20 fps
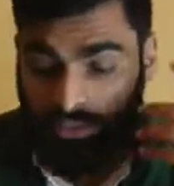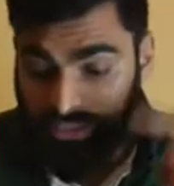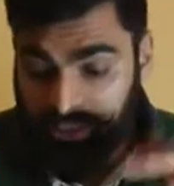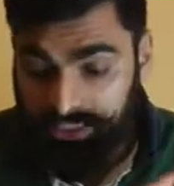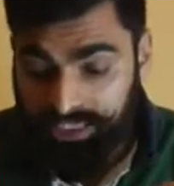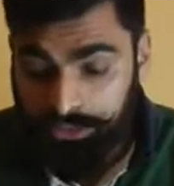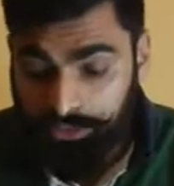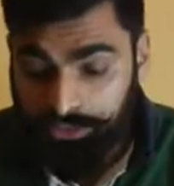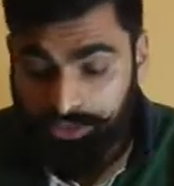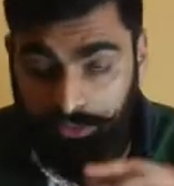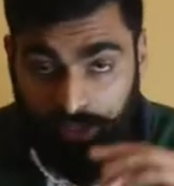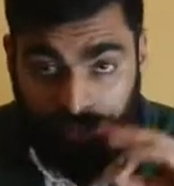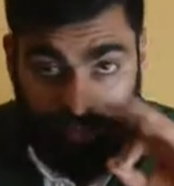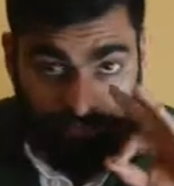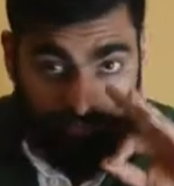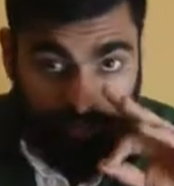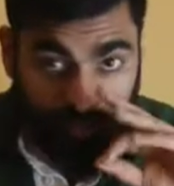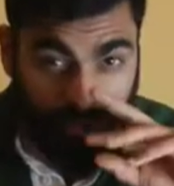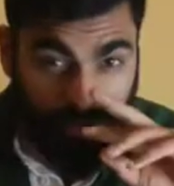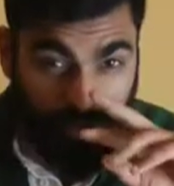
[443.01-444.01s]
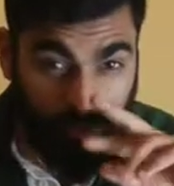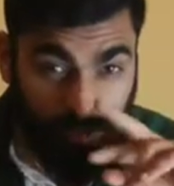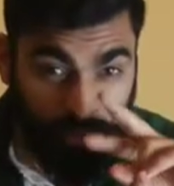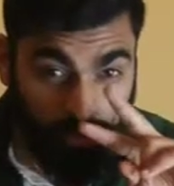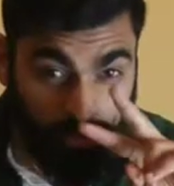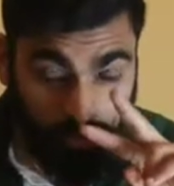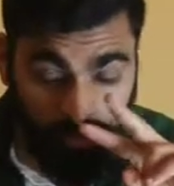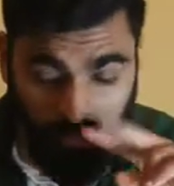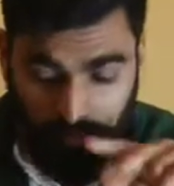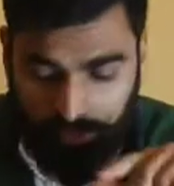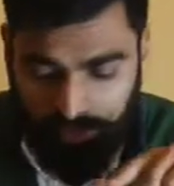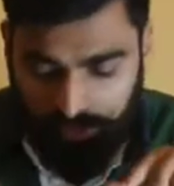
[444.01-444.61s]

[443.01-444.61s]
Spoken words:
This tea was manufactured about 2